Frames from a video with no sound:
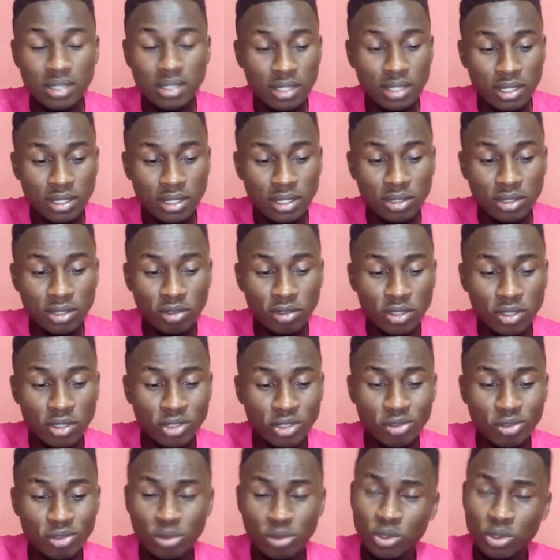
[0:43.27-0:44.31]
showing you
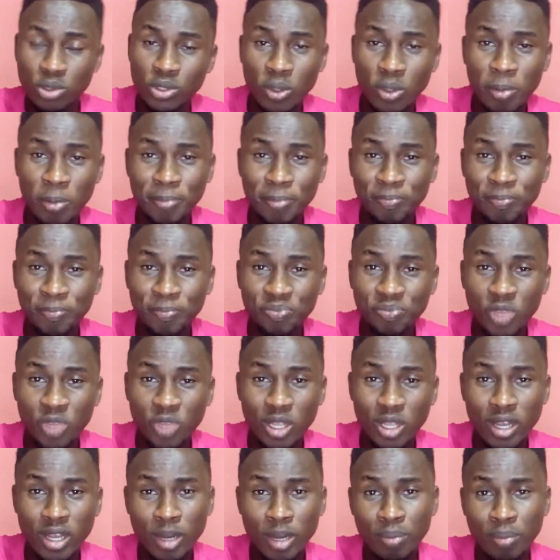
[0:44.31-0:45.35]
through some
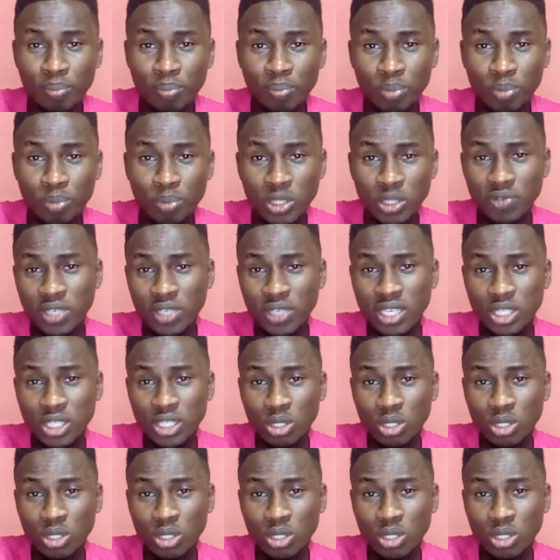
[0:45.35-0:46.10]
modifications